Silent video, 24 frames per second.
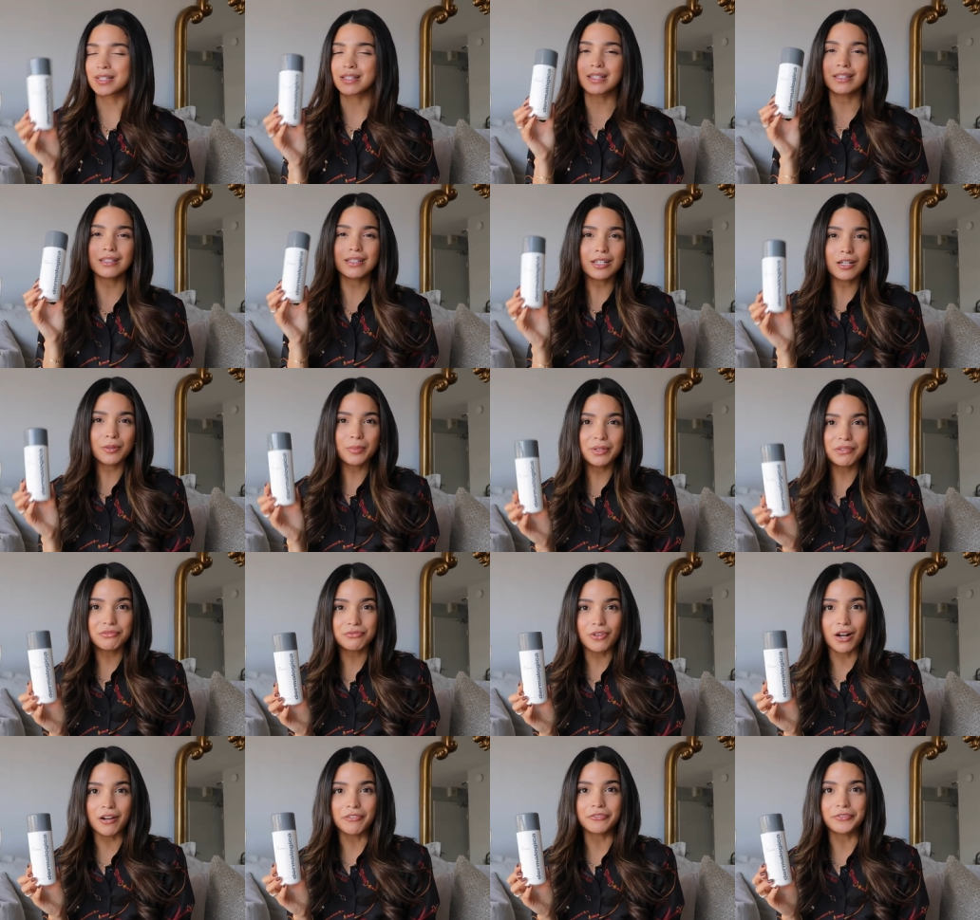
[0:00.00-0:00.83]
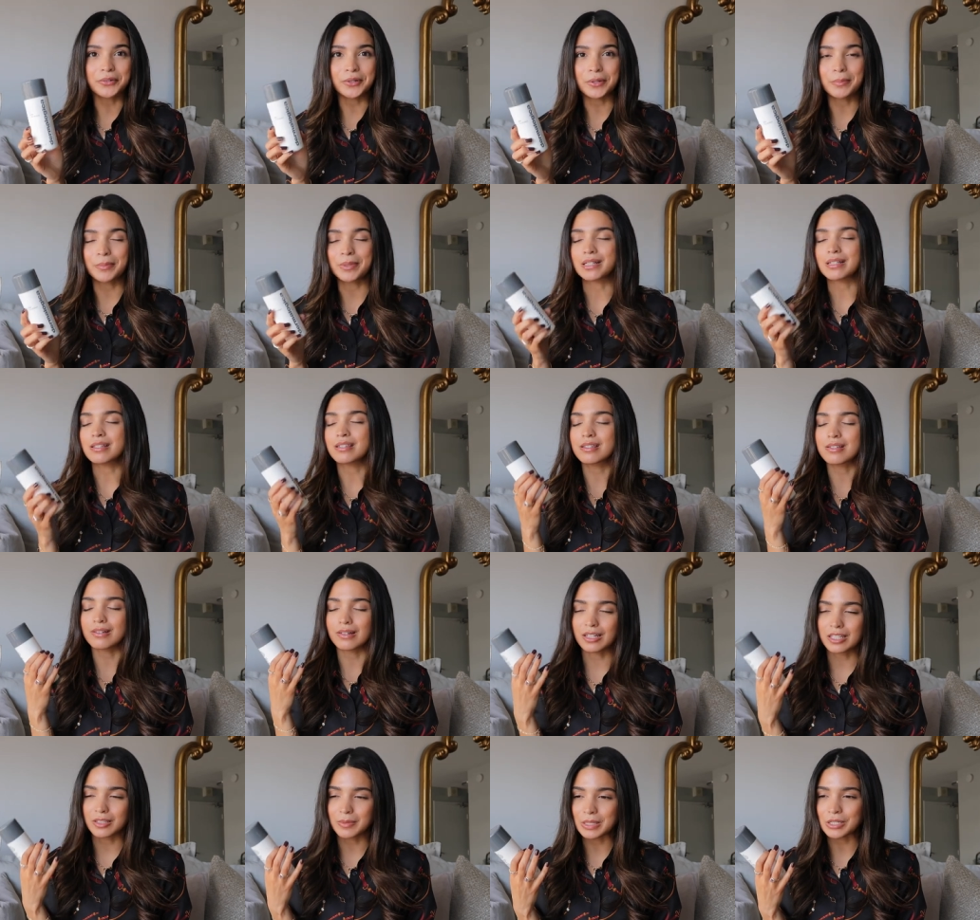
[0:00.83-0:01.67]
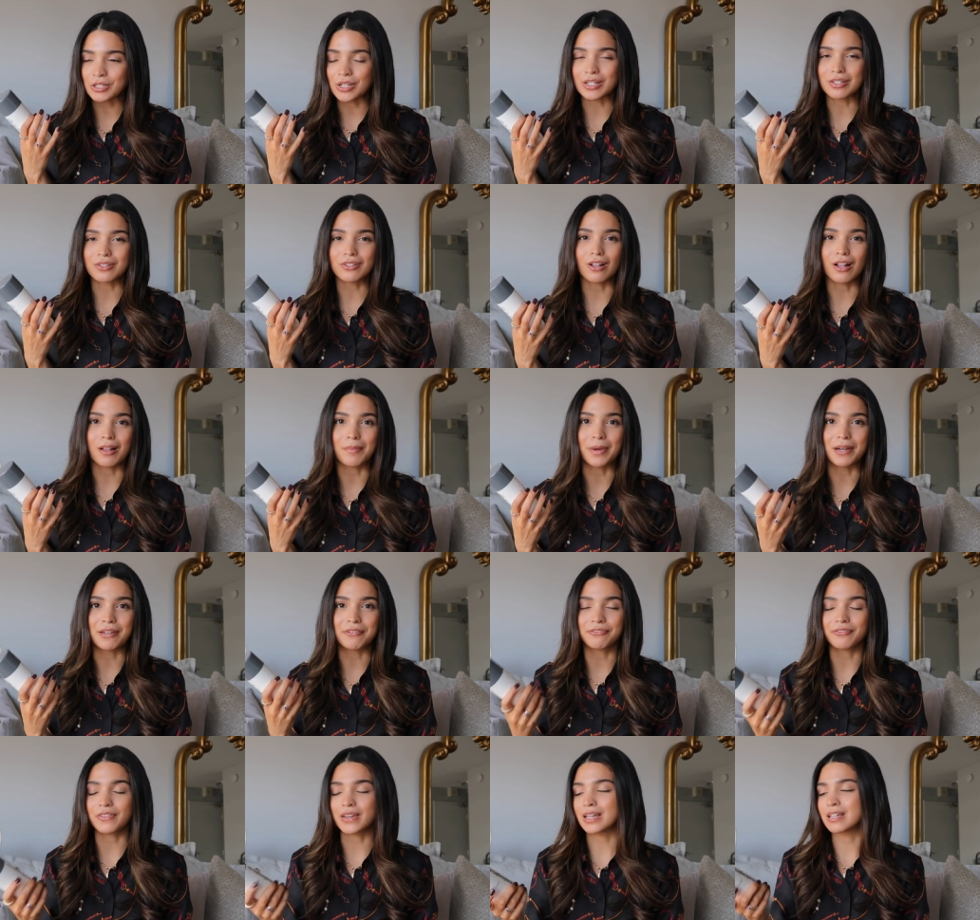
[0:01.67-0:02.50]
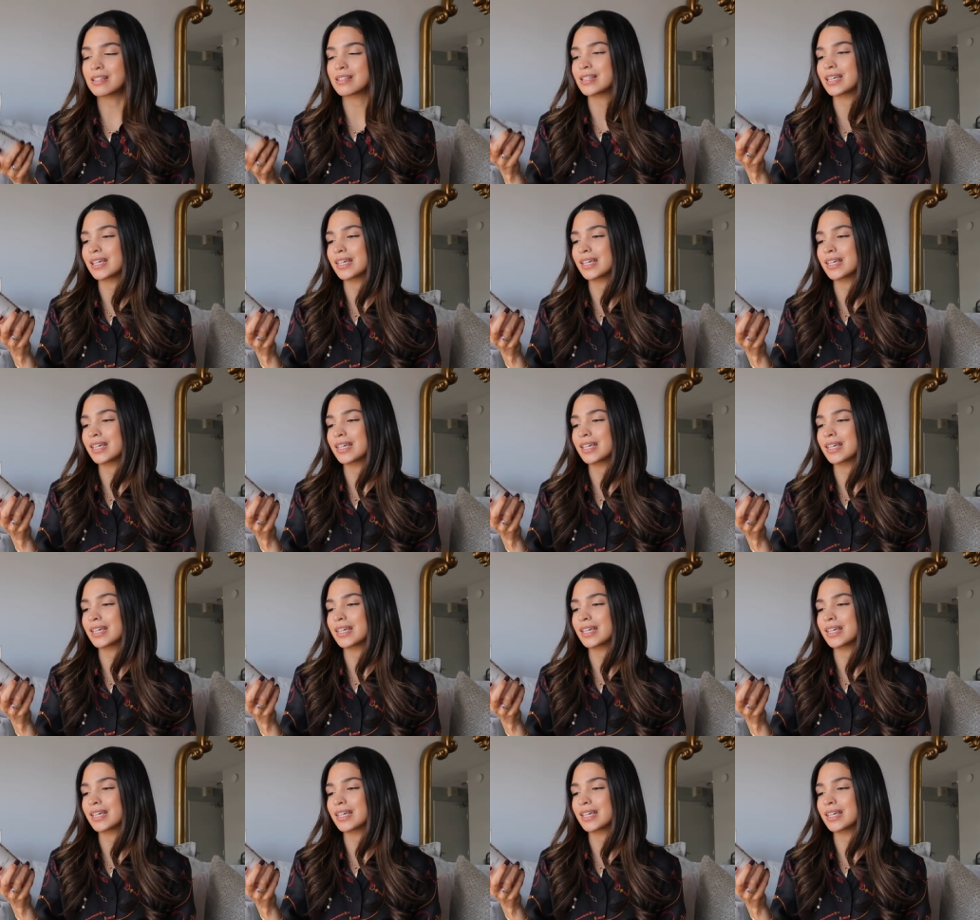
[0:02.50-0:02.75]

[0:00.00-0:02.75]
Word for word: It's a little bit rougher, but it's still gonna be gentle on my face.